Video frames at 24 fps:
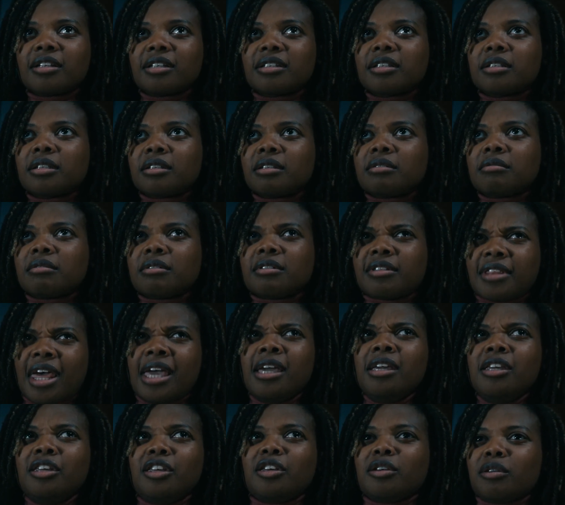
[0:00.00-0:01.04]
appears and
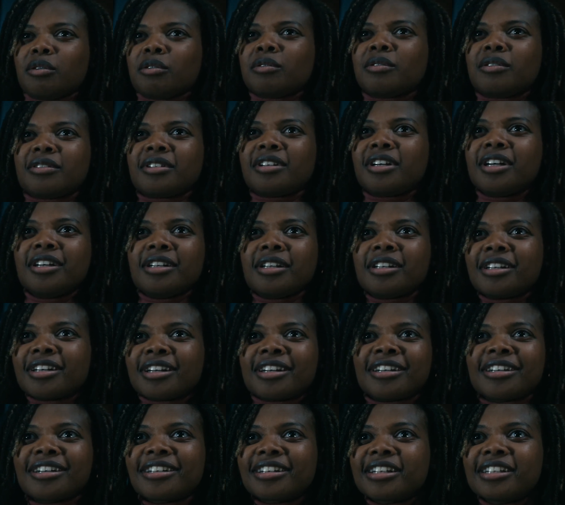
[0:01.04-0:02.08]
congratulates the
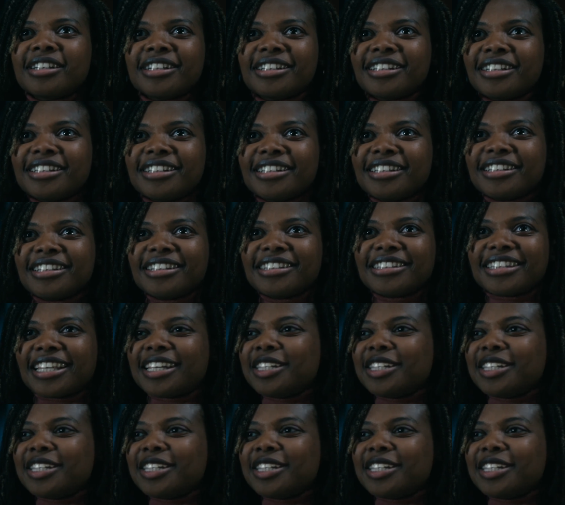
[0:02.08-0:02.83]
villain on his victory.